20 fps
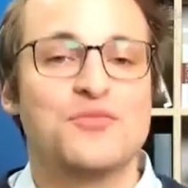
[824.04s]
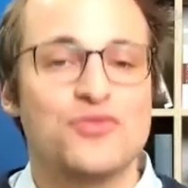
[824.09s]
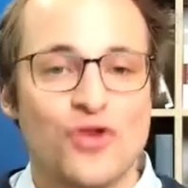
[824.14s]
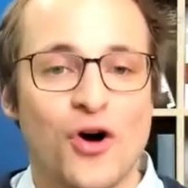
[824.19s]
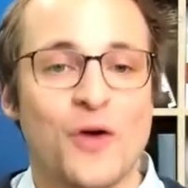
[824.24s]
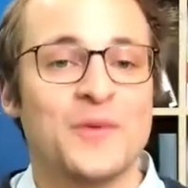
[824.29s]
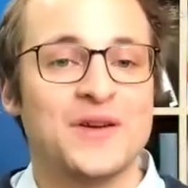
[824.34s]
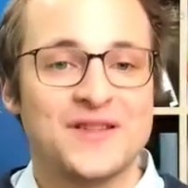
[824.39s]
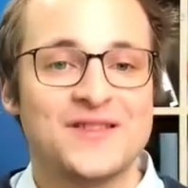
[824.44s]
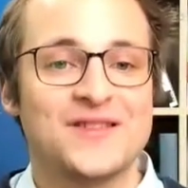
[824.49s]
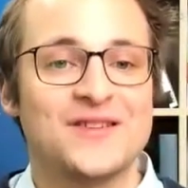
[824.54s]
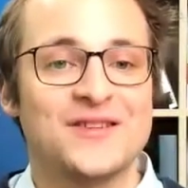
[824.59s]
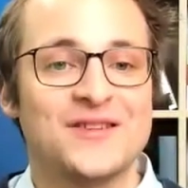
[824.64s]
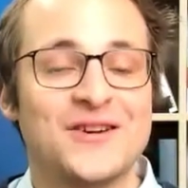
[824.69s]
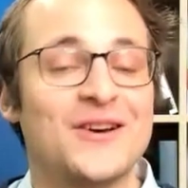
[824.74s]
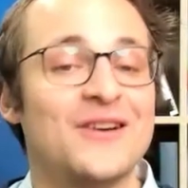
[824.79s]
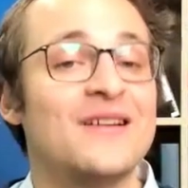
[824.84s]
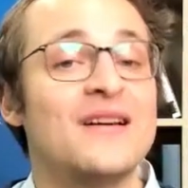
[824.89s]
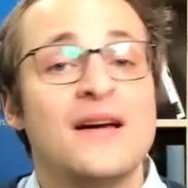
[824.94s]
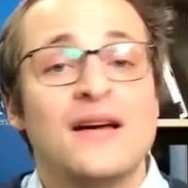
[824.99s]
promised to
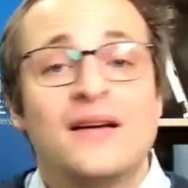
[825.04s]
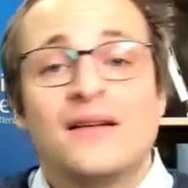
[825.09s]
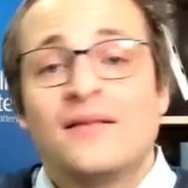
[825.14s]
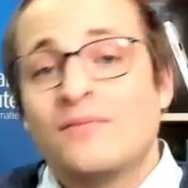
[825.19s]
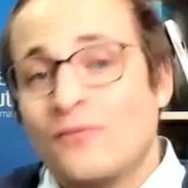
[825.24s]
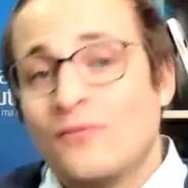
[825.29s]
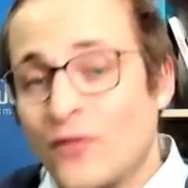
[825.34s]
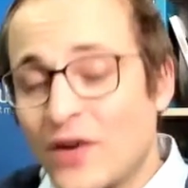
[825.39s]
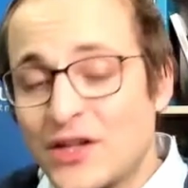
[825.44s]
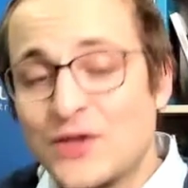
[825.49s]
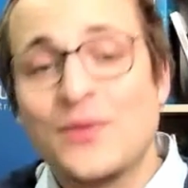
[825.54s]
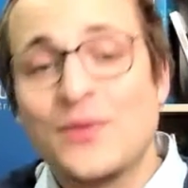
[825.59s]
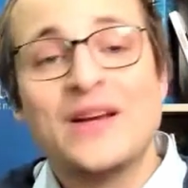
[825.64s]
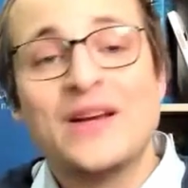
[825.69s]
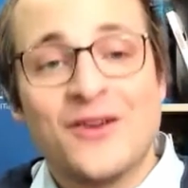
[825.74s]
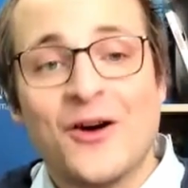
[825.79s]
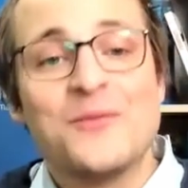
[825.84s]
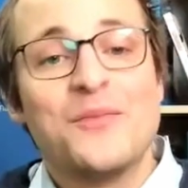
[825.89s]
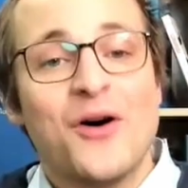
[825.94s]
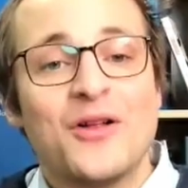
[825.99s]
do, which we
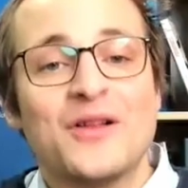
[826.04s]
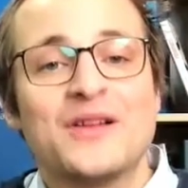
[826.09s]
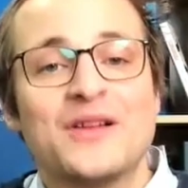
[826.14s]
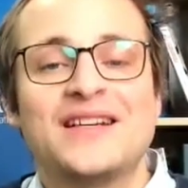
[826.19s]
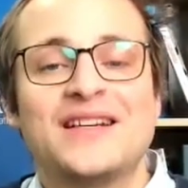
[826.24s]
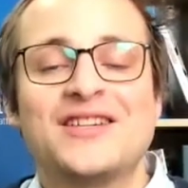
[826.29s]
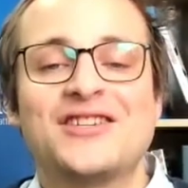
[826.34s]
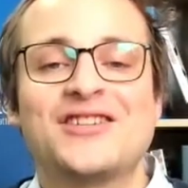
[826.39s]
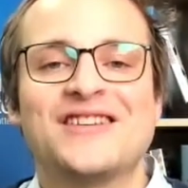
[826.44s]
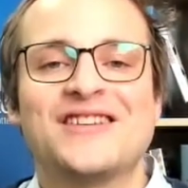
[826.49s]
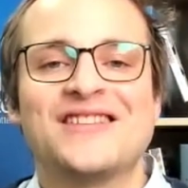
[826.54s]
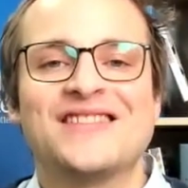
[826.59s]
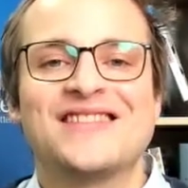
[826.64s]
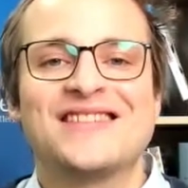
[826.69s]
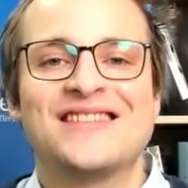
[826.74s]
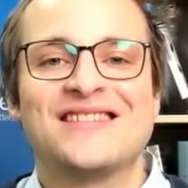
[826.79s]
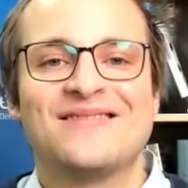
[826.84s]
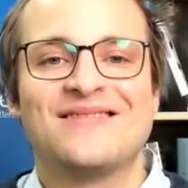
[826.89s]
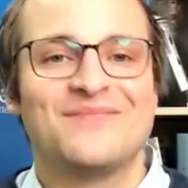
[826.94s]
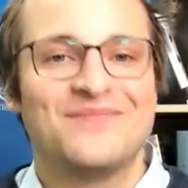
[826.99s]
know
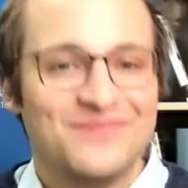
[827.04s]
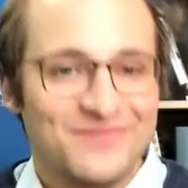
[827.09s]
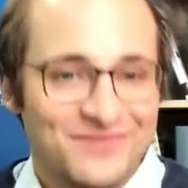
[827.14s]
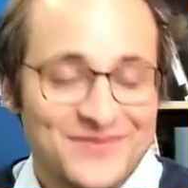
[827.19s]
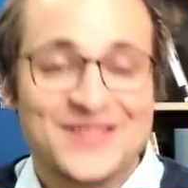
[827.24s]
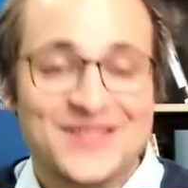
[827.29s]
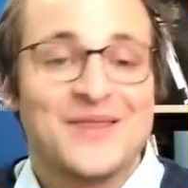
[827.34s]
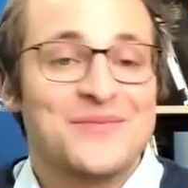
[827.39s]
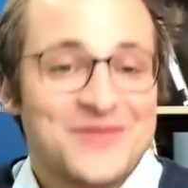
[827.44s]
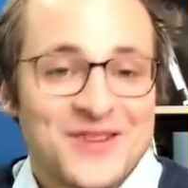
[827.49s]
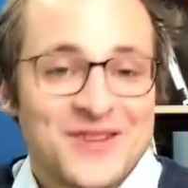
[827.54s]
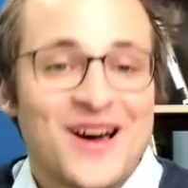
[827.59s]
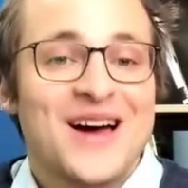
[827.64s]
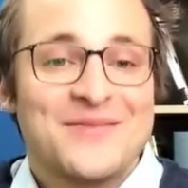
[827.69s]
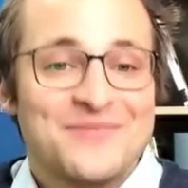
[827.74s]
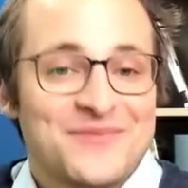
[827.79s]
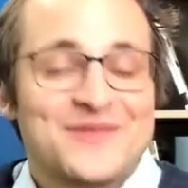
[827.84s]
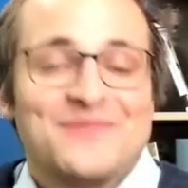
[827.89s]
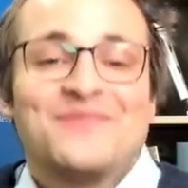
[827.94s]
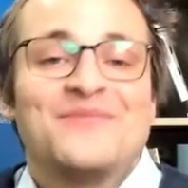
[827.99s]
politicians
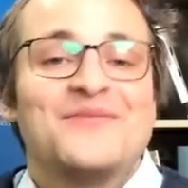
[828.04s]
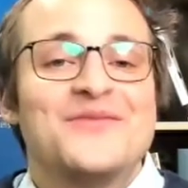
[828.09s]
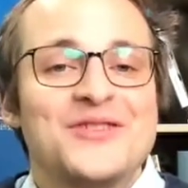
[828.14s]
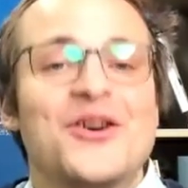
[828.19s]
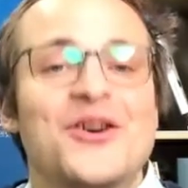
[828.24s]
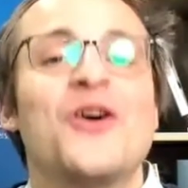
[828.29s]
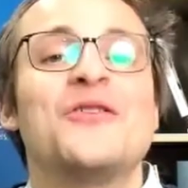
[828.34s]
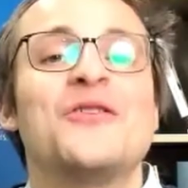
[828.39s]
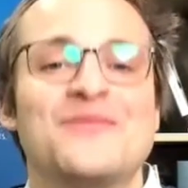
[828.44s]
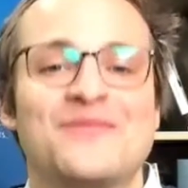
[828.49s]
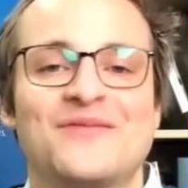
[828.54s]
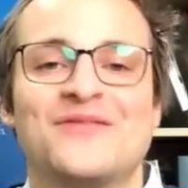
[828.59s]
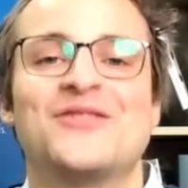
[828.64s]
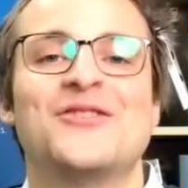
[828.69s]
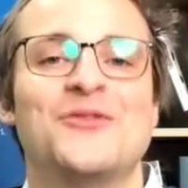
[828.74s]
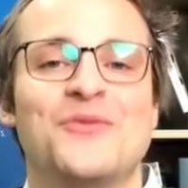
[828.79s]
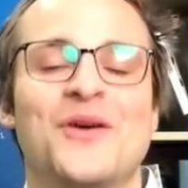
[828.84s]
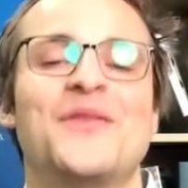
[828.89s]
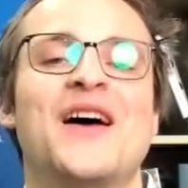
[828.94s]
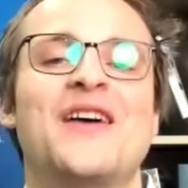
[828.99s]
sometimes don't
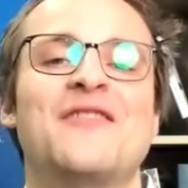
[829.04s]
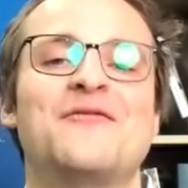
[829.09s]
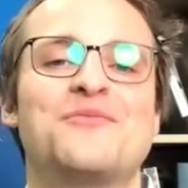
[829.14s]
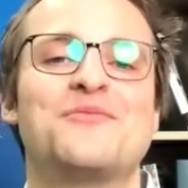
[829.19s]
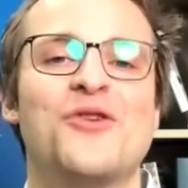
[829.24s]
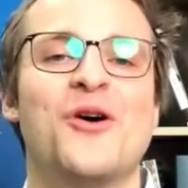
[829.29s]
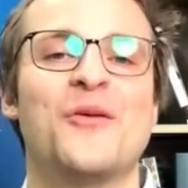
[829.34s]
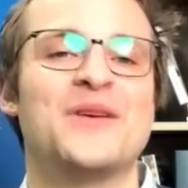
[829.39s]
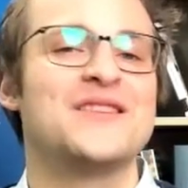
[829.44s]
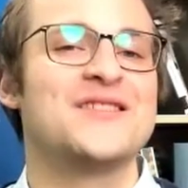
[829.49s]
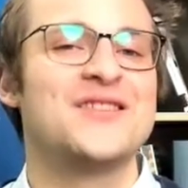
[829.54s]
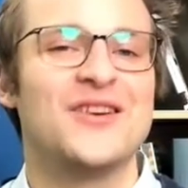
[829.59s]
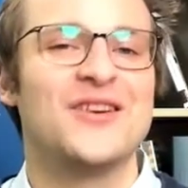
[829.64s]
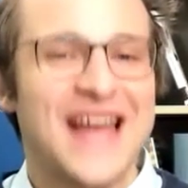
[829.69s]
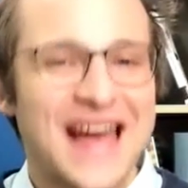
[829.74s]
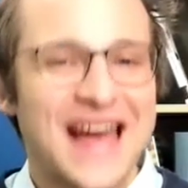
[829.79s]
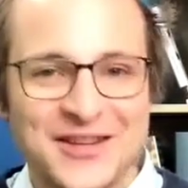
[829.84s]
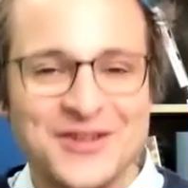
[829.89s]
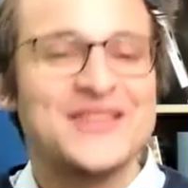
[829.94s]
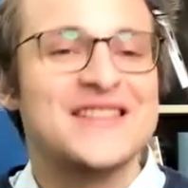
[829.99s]
do what they've promised? So
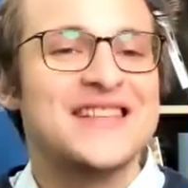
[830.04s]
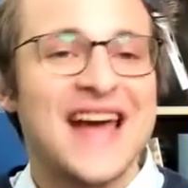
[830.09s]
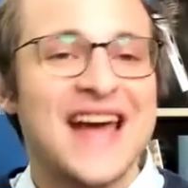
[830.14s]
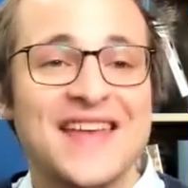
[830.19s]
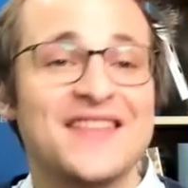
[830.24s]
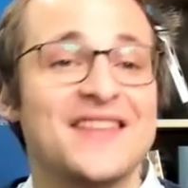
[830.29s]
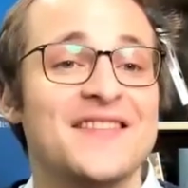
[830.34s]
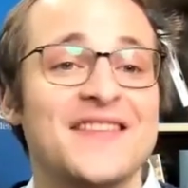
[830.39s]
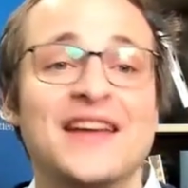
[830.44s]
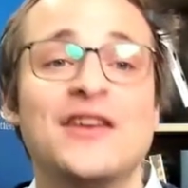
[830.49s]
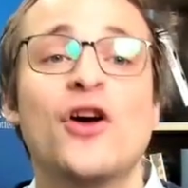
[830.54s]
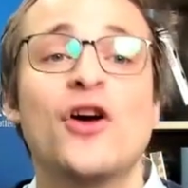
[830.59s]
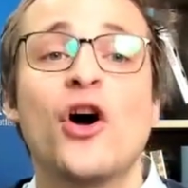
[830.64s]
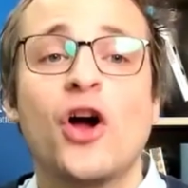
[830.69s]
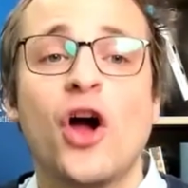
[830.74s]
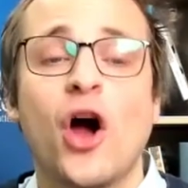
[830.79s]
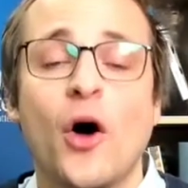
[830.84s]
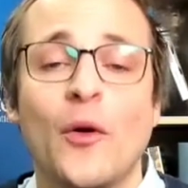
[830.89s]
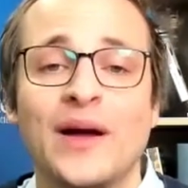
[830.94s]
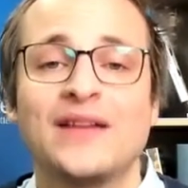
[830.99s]
can you say that they're
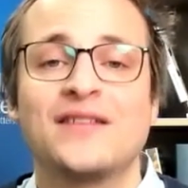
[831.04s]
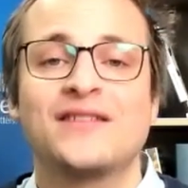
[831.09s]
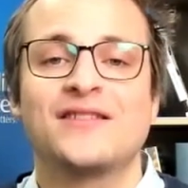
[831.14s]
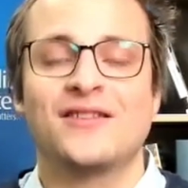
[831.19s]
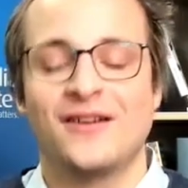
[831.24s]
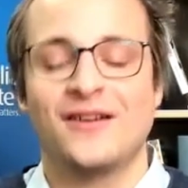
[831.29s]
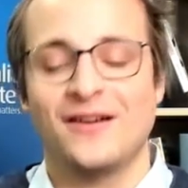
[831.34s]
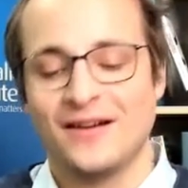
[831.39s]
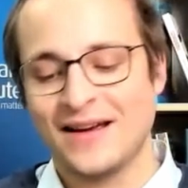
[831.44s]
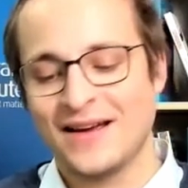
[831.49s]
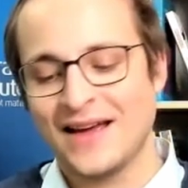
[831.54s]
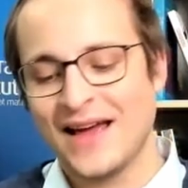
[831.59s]
not going to?